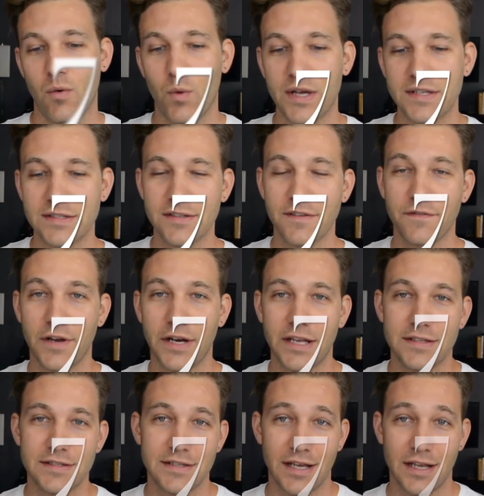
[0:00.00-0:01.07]
What's the
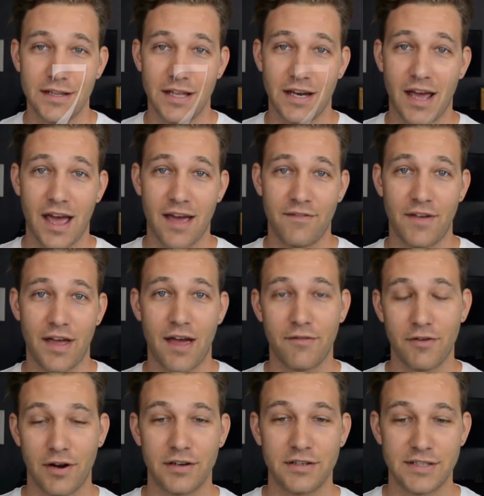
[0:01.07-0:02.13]
funniest thing that I've
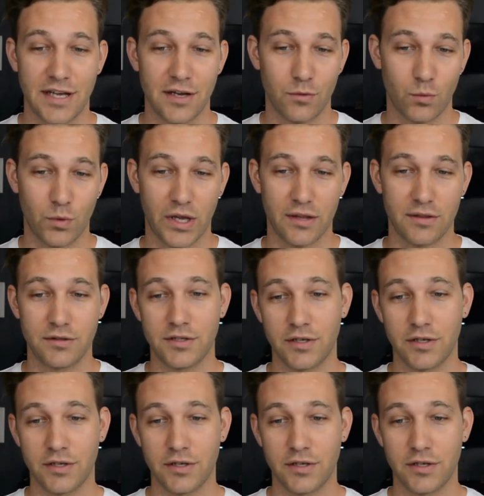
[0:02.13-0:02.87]
ever dealt with